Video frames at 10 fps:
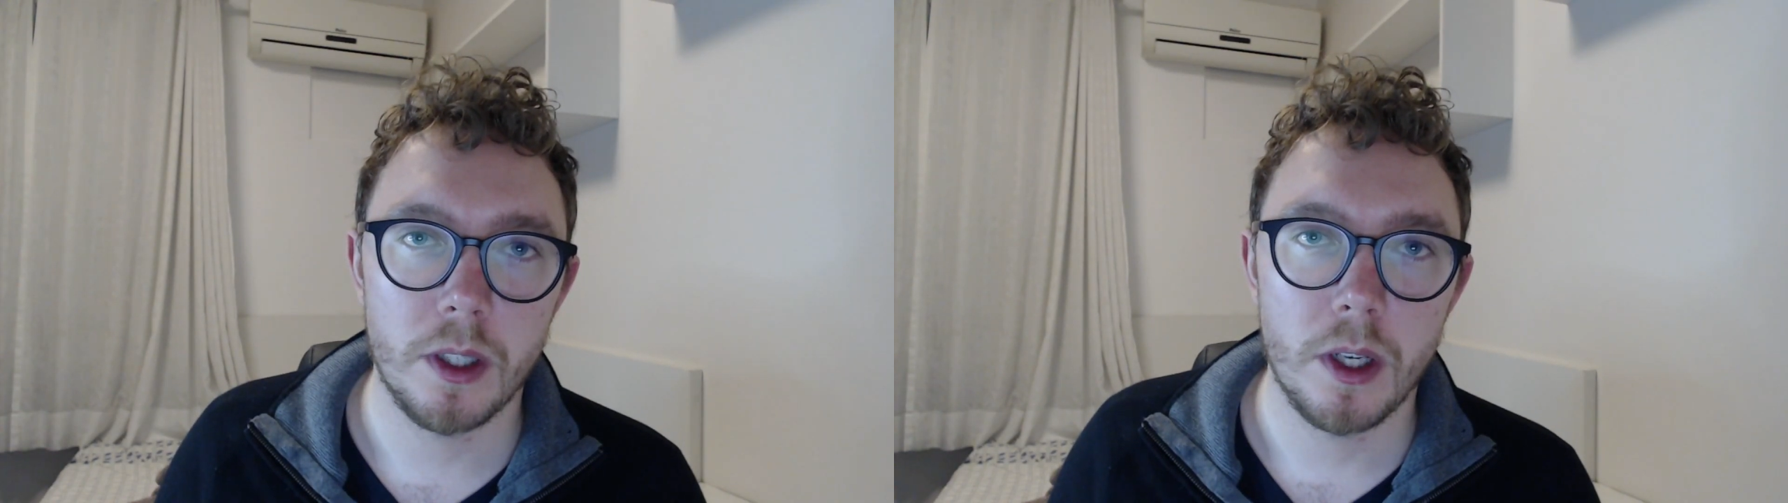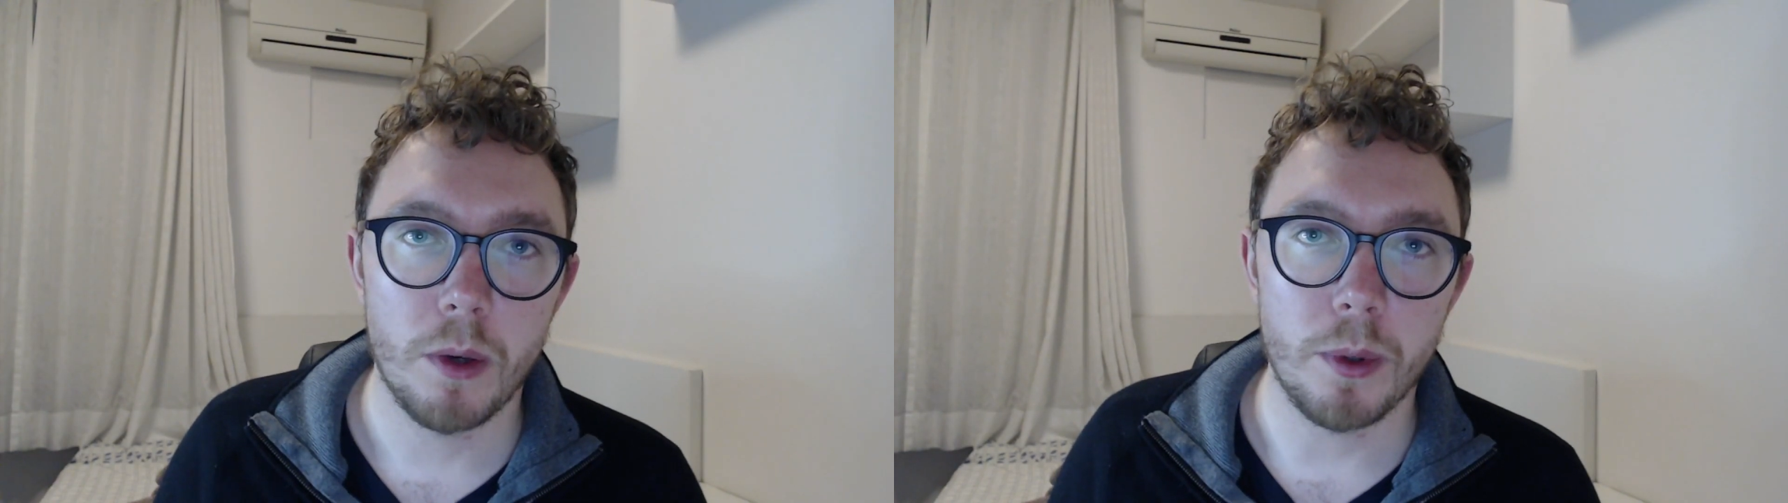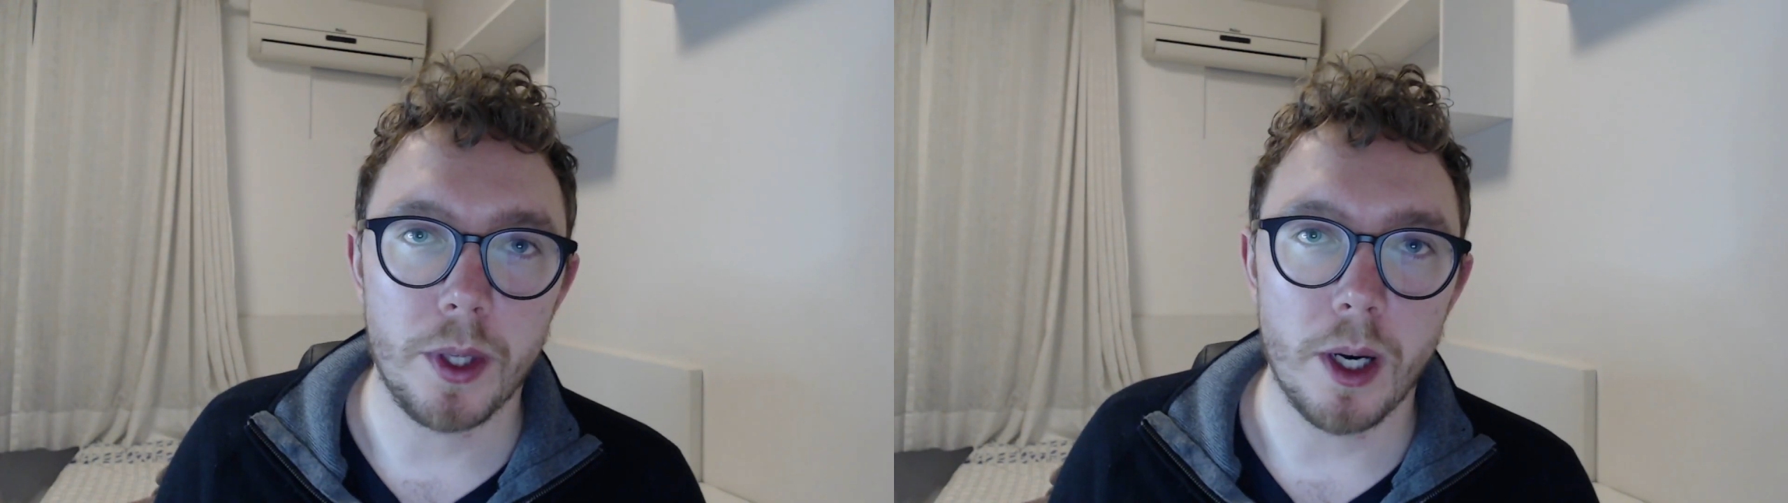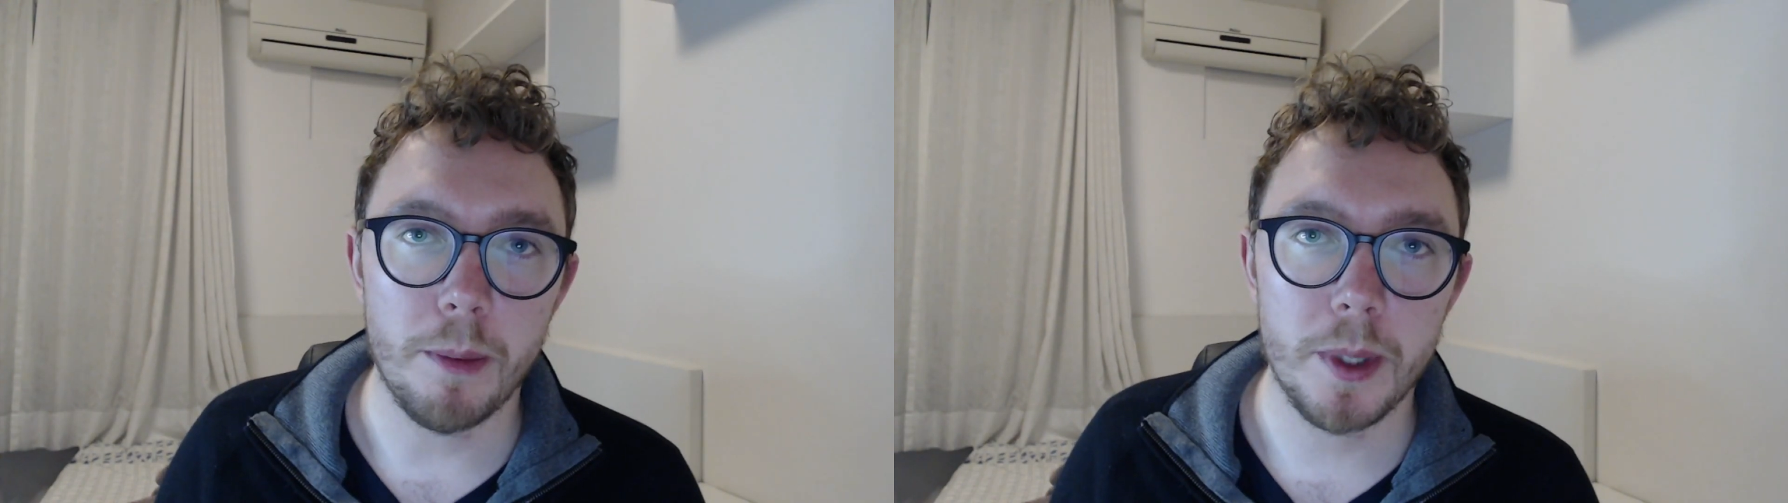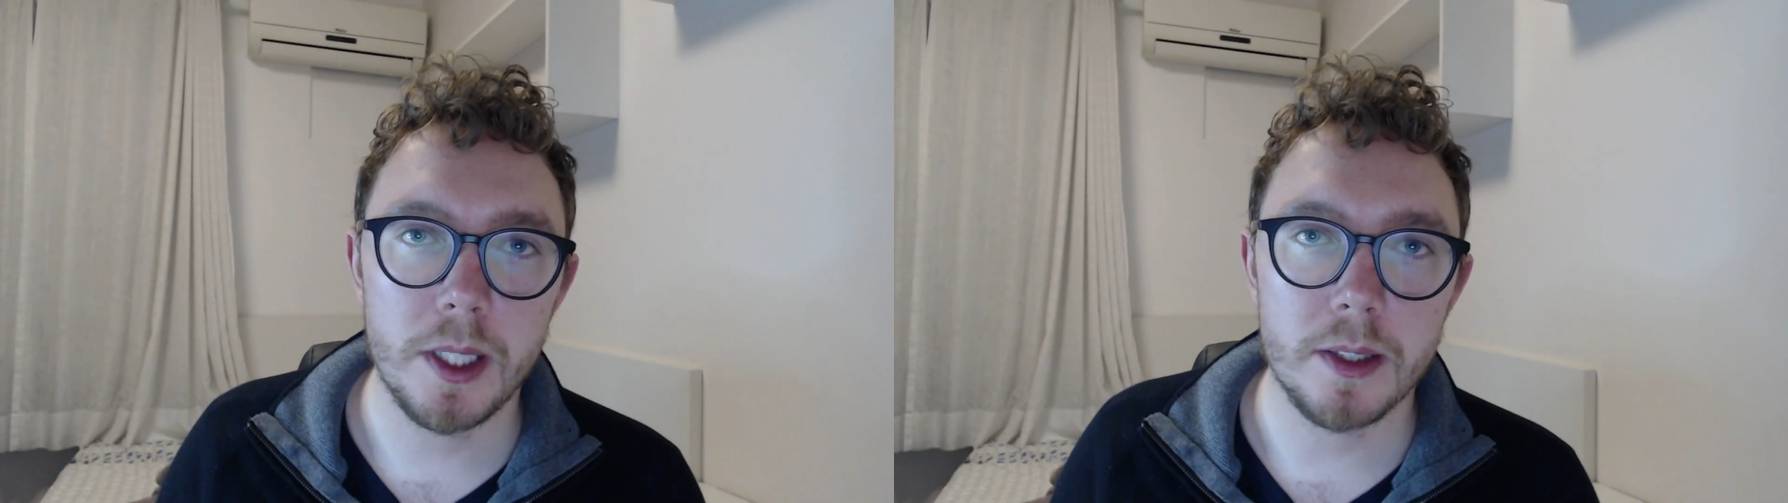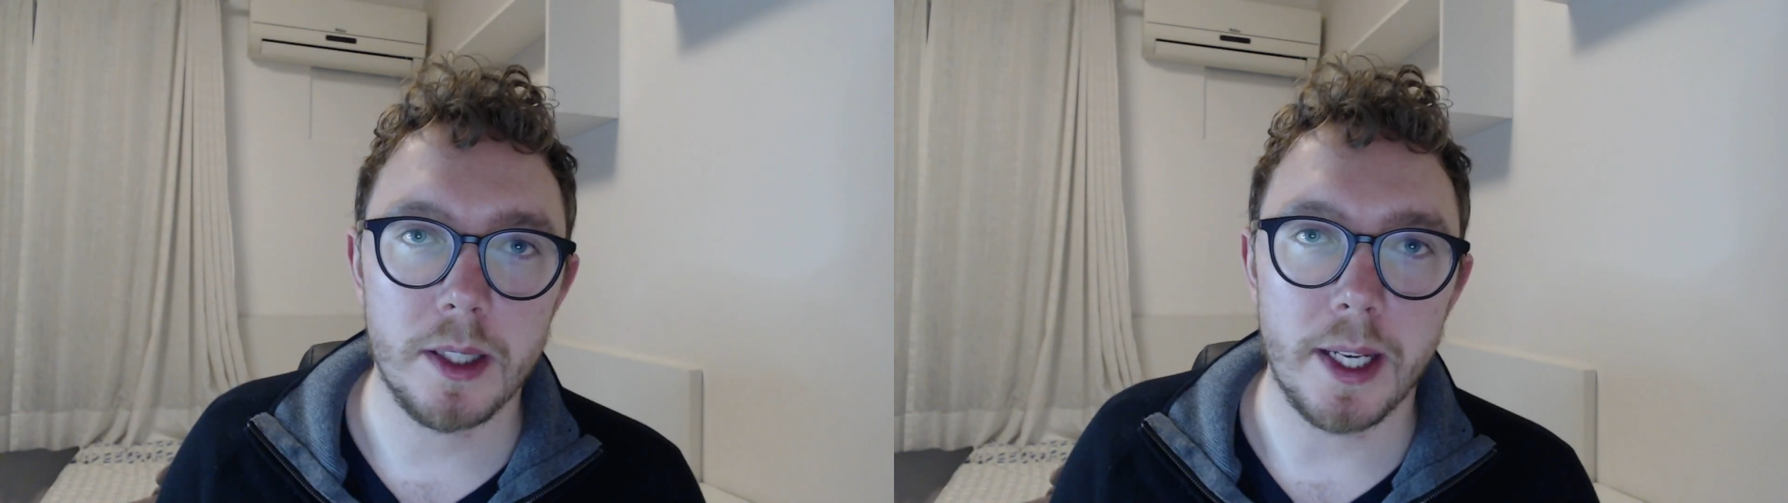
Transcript: With companies like